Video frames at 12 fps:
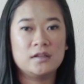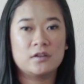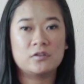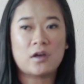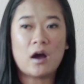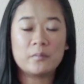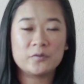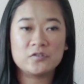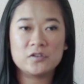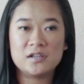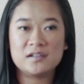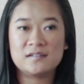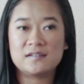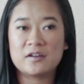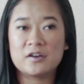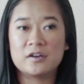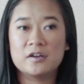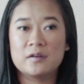The opportunities
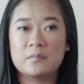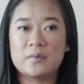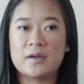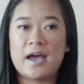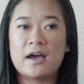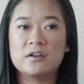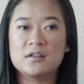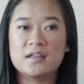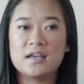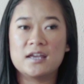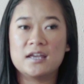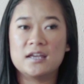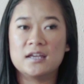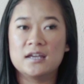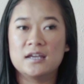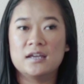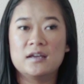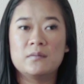there, but how do they
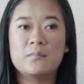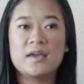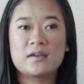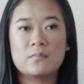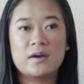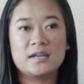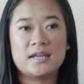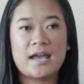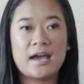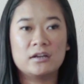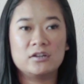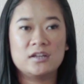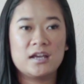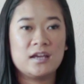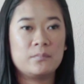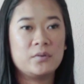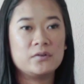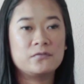make money? How do
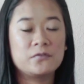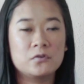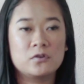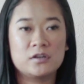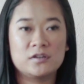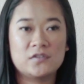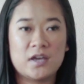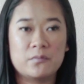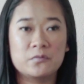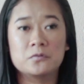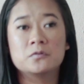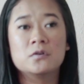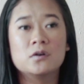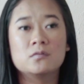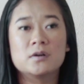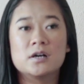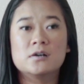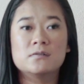they put food on the table?
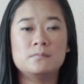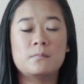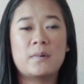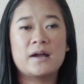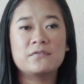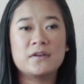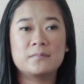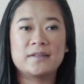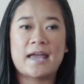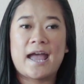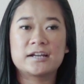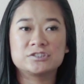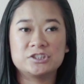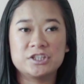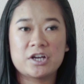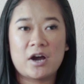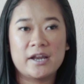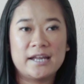Well, my family actually
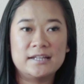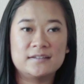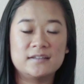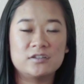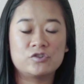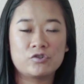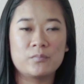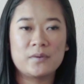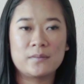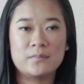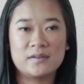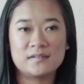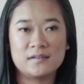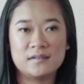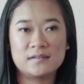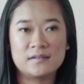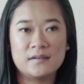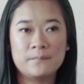got into the shrimping
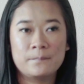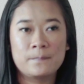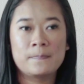business.